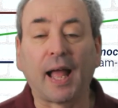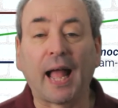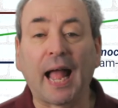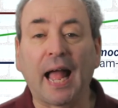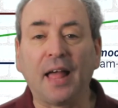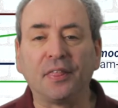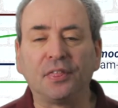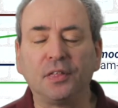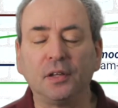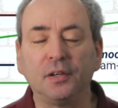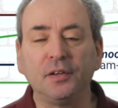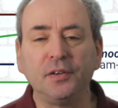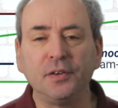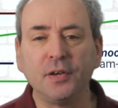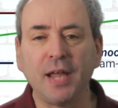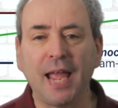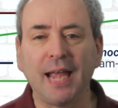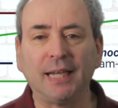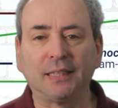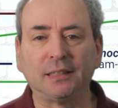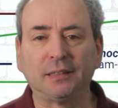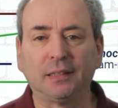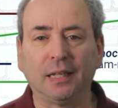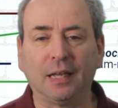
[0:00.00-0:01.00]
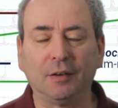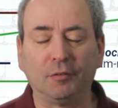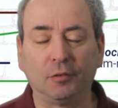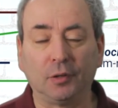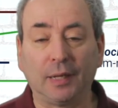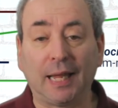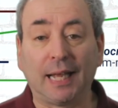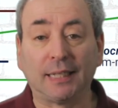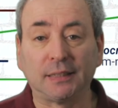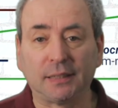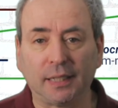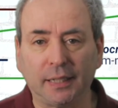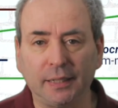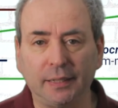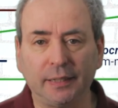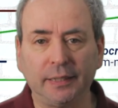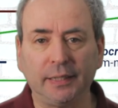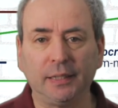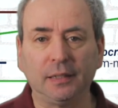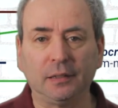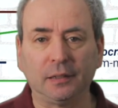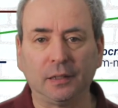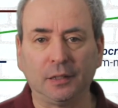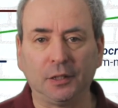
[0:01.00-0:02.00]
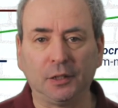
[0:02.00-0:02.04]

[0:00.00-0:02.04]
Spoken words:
At the next level, as a leader,